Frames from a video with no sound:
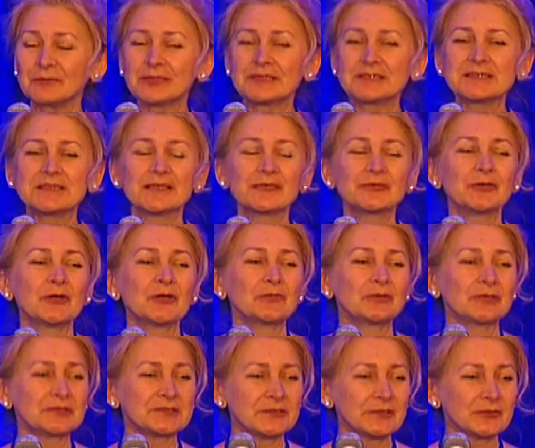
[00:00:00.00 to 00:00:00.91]
tell
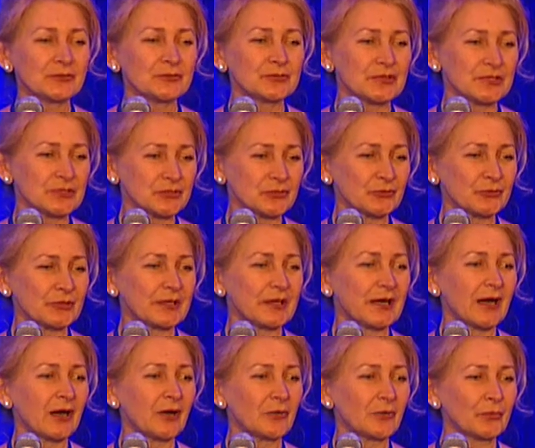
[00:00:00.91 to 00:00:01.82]
you the story
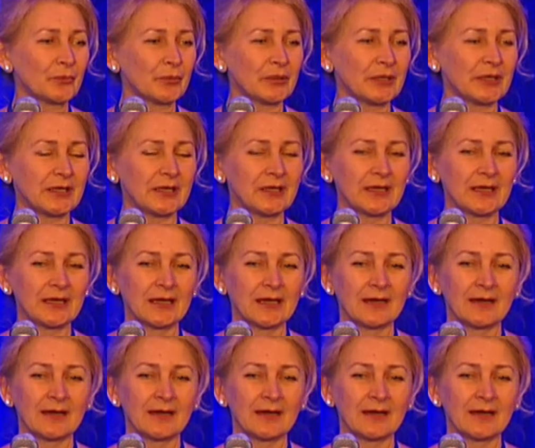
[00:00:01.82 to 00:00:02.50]
how we,